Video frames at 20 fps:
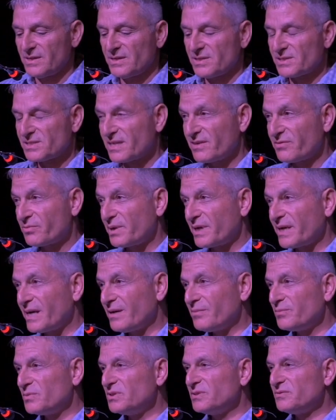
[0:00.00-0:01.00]
So if we
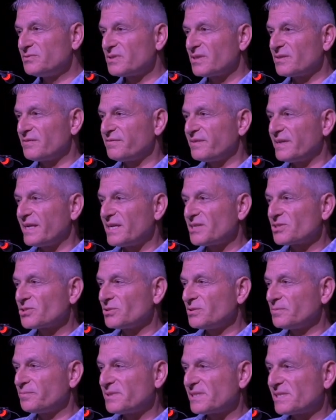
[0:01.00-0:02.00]
now move to the
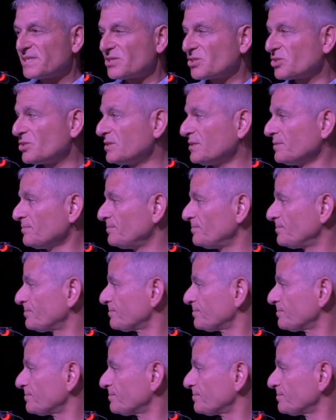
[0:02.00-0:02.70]
financial position,